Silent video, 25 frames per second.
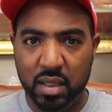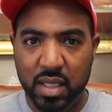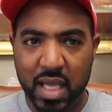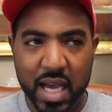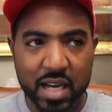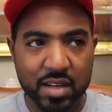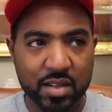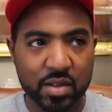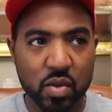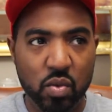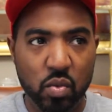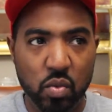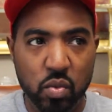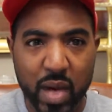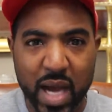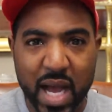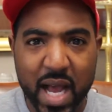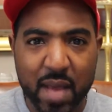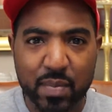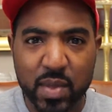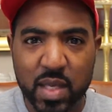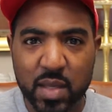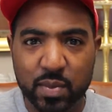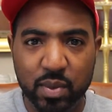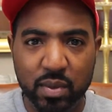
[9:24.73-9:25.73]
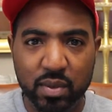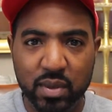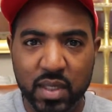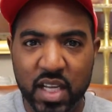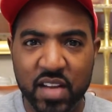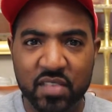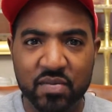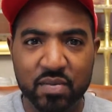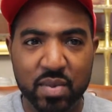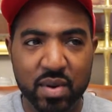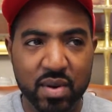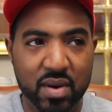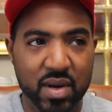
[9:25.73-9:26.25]
I don't know why people
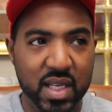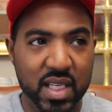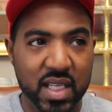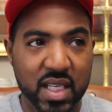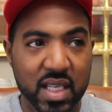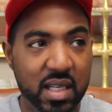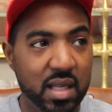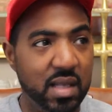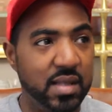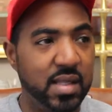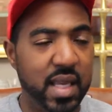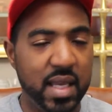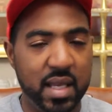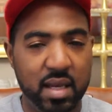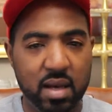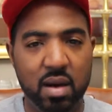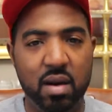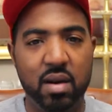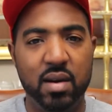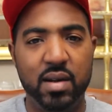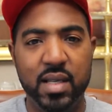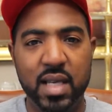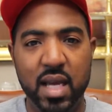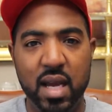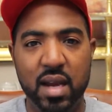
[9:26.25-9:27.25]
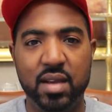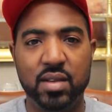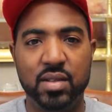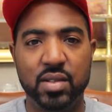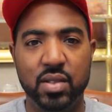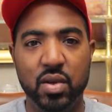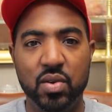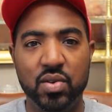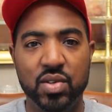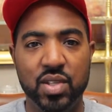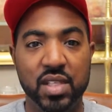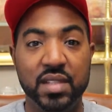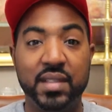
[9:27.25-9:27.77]
love Bernie. He is a card-carrying
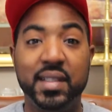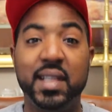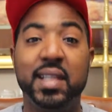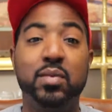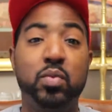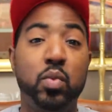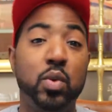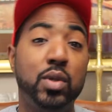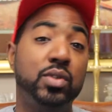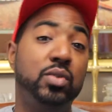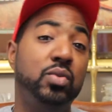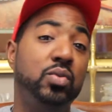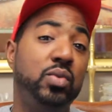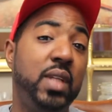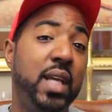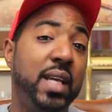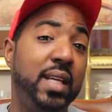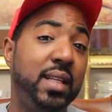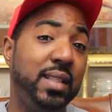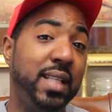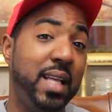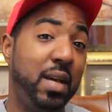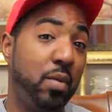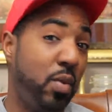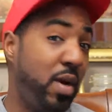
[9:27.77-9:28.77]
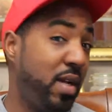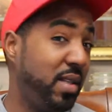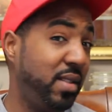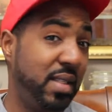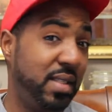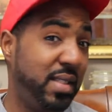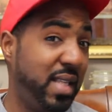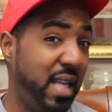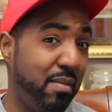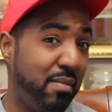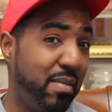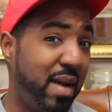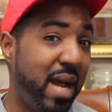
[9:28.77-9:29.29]
socialist that wants to
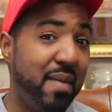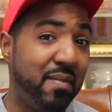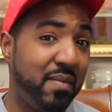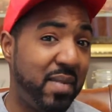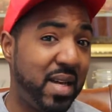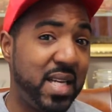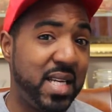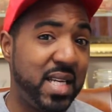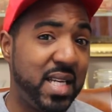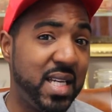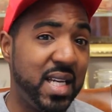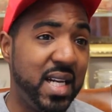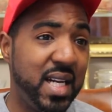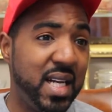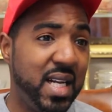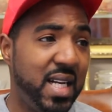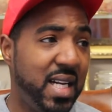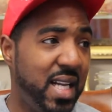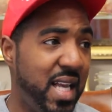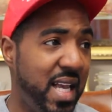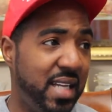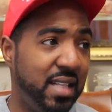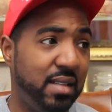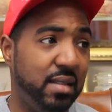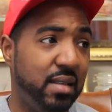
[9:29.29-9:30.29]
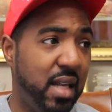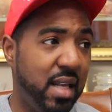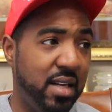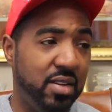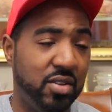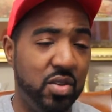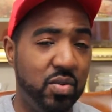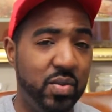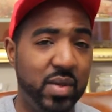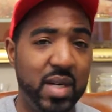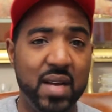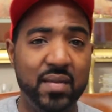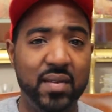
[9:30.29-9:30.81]
take my money and
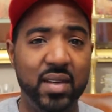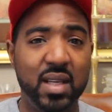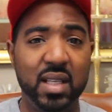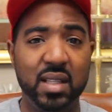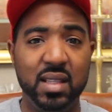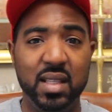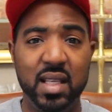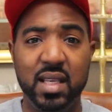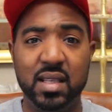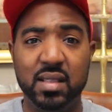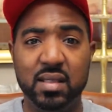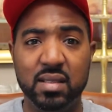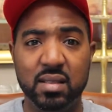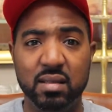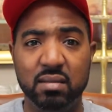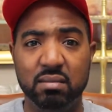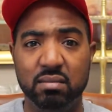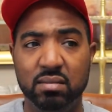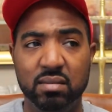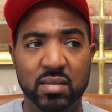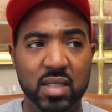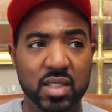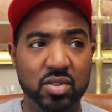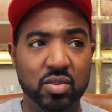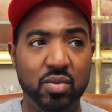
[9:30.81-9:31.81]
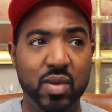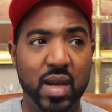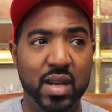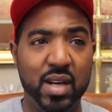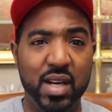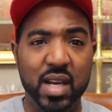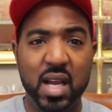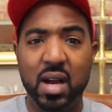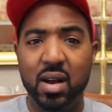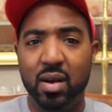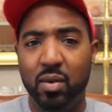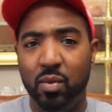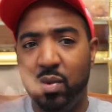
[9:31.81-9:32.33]
do whatever he thinks is
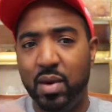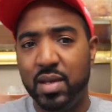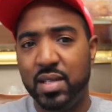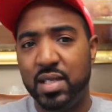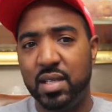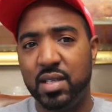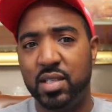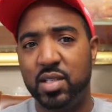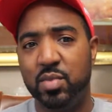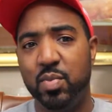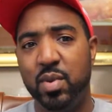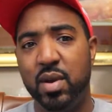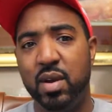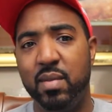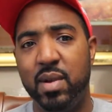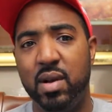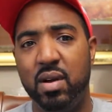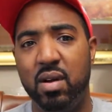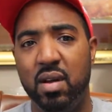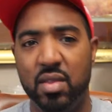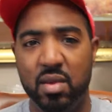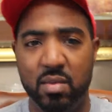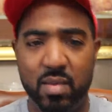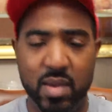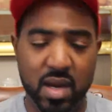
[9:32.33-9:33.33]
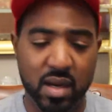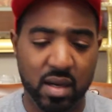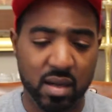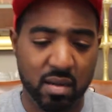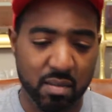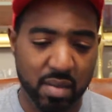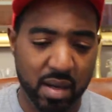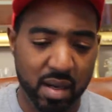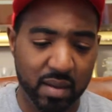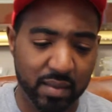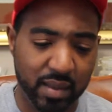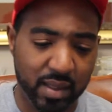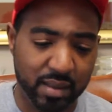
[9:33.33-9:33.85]
great. Wants to experiment on the American
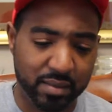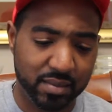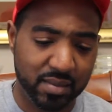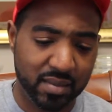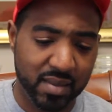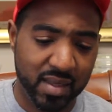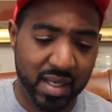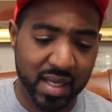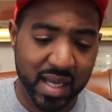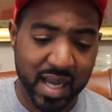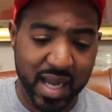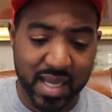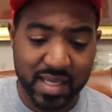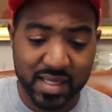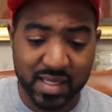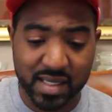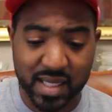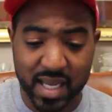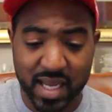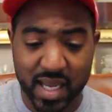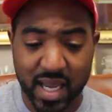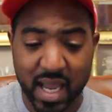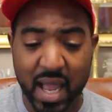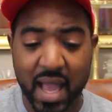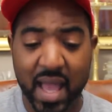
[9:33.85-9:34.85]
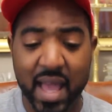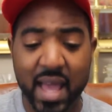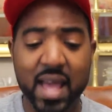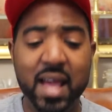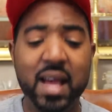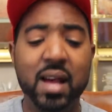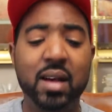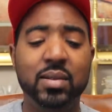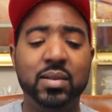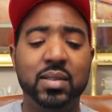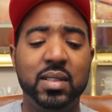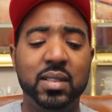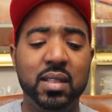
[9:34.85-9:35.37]
public. I say
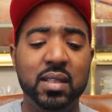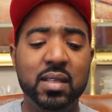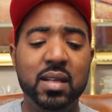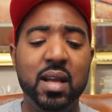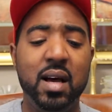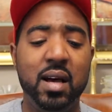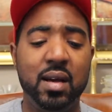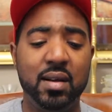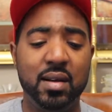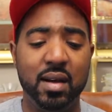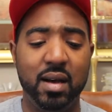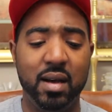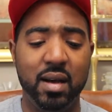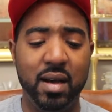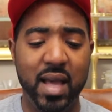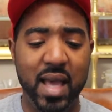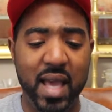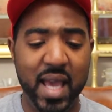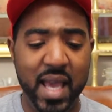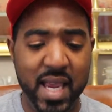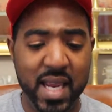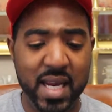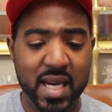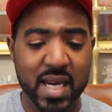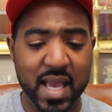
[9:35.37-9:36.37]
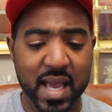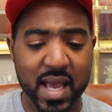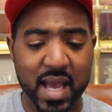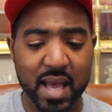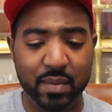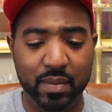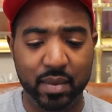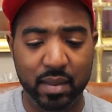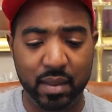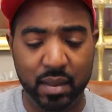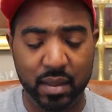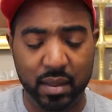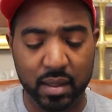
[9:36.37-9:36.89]
hell to the no. Ain't
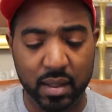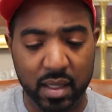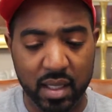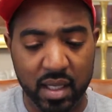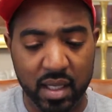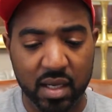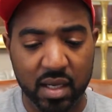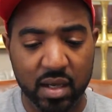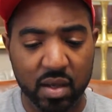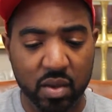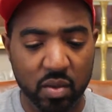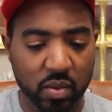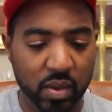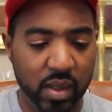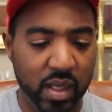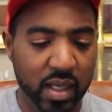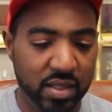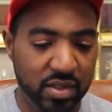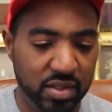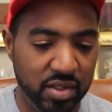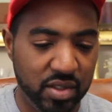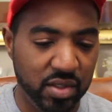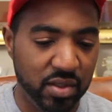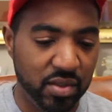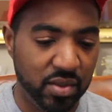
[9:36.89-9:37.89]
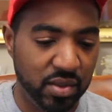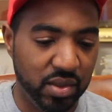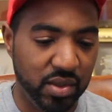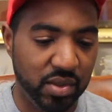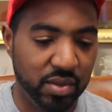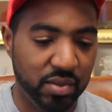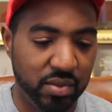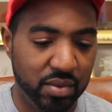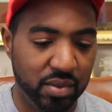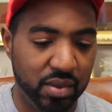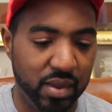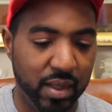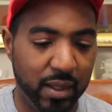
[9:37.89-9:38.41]
happening. What do
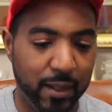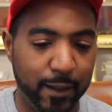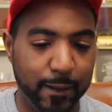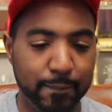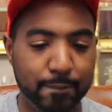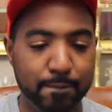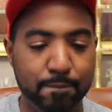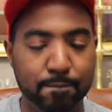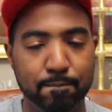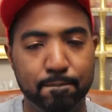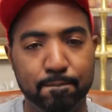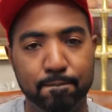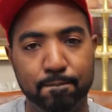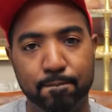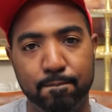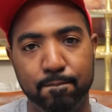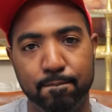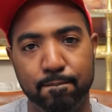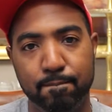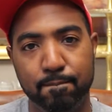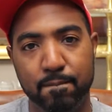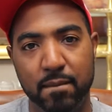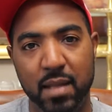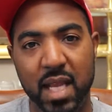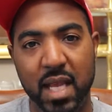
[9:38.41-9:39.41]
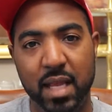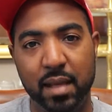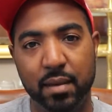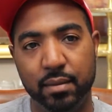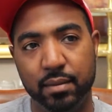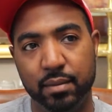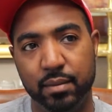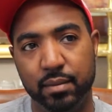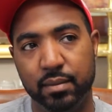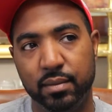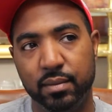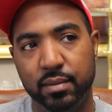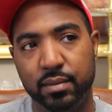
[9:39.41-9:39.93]
you think?
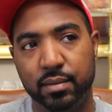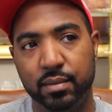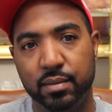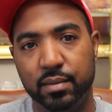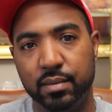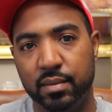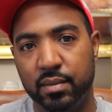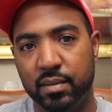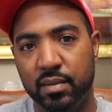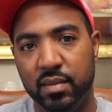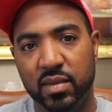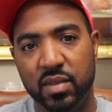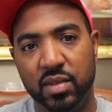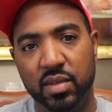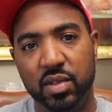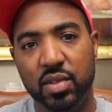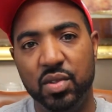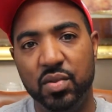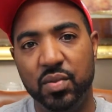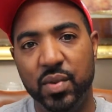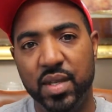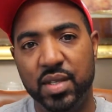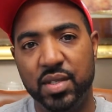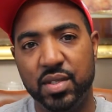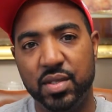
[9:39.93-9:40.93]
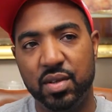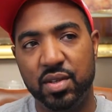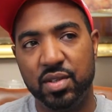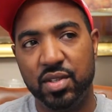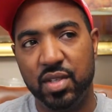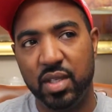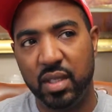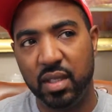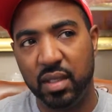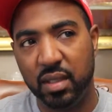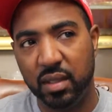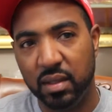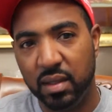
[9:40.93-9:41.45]
Hey, do the
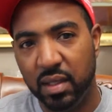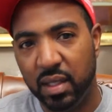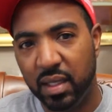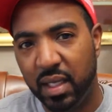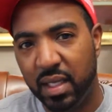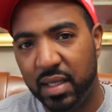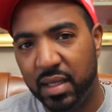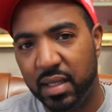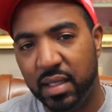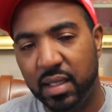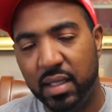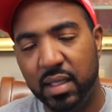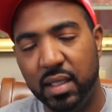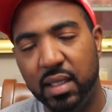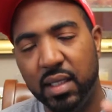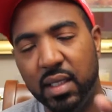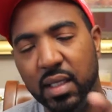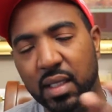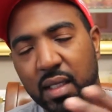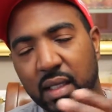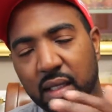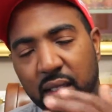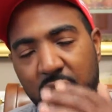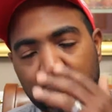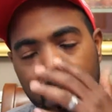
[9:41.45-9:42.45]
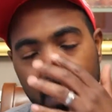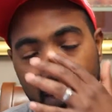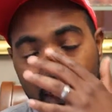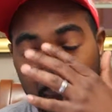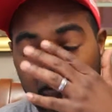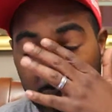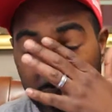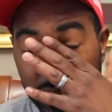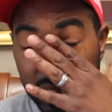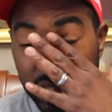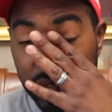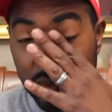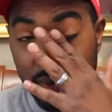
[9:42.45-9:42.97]
research. Look at the
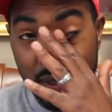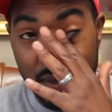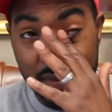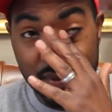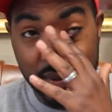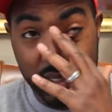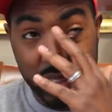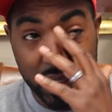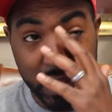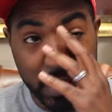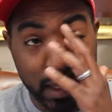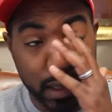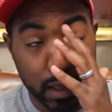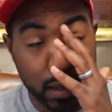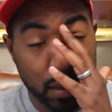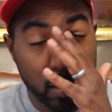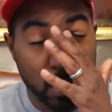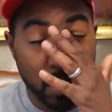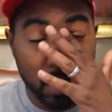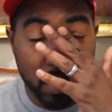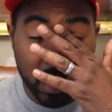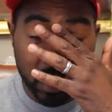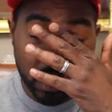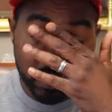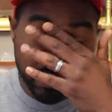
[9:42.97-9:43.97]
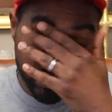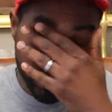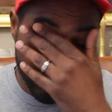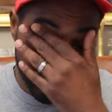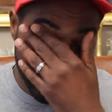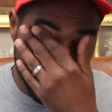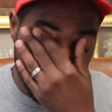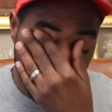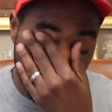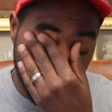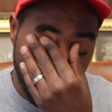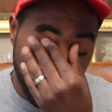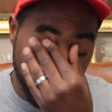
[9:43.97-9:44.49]
description and get all of
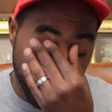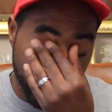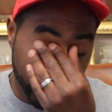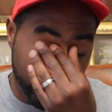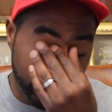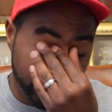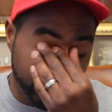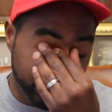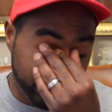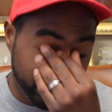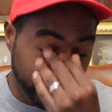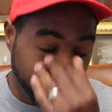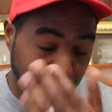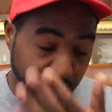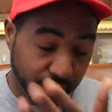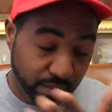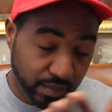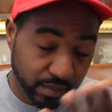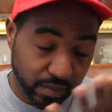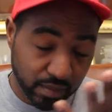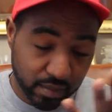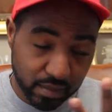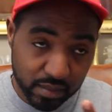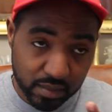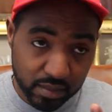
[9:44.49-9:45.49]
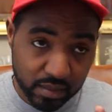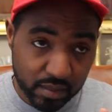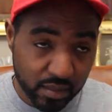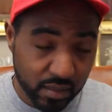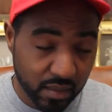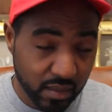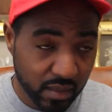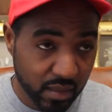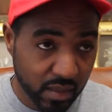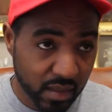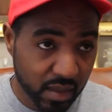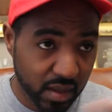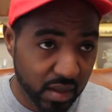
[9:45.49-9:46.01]
your
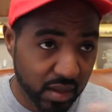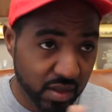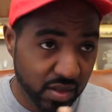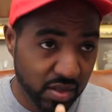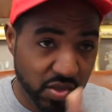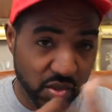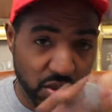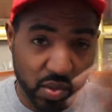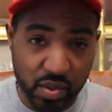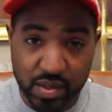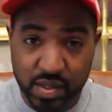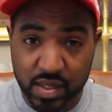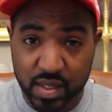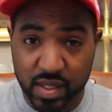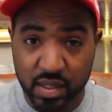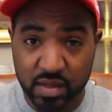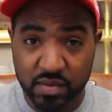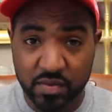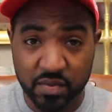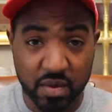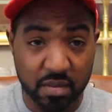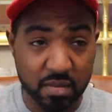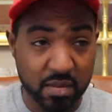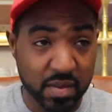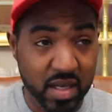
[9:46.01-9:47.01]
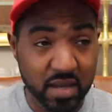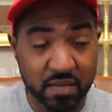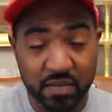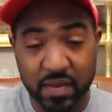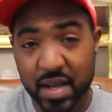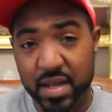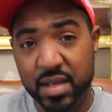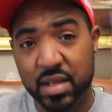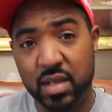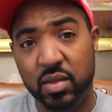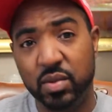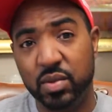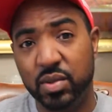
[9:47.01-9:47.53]
sources from me.
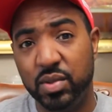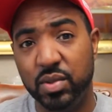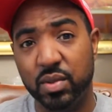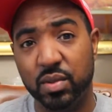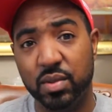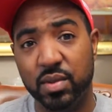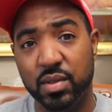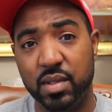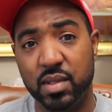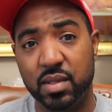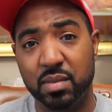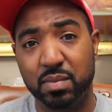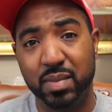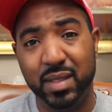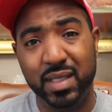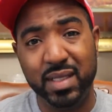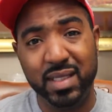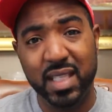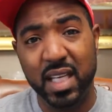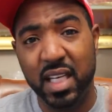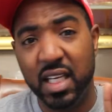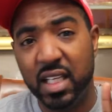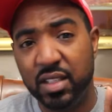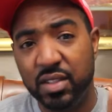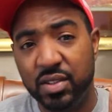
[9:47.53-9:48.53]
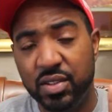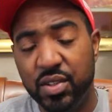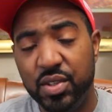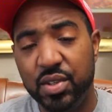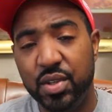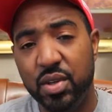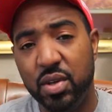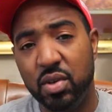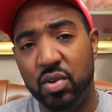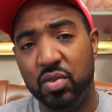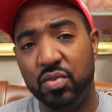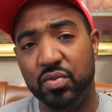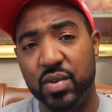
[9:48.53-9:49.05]
Find your own sources, but do
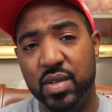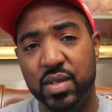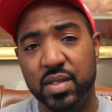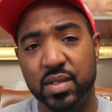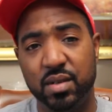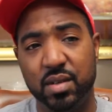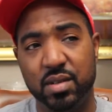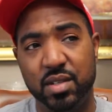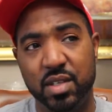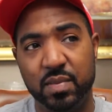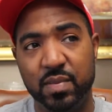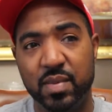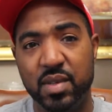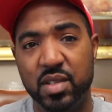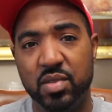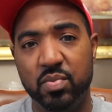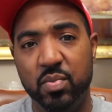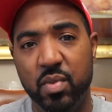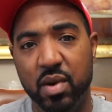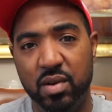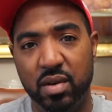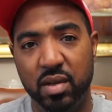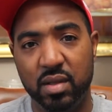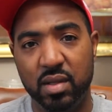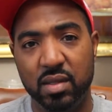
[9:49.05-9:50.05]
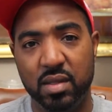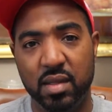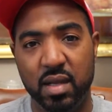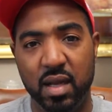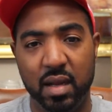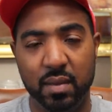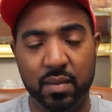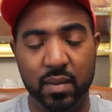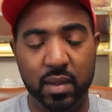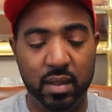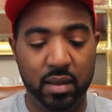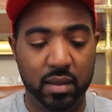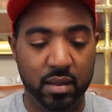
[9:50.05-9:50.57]
your own research and be smart on the
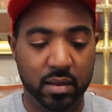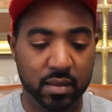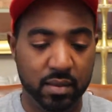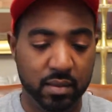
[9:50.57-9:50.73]
topic.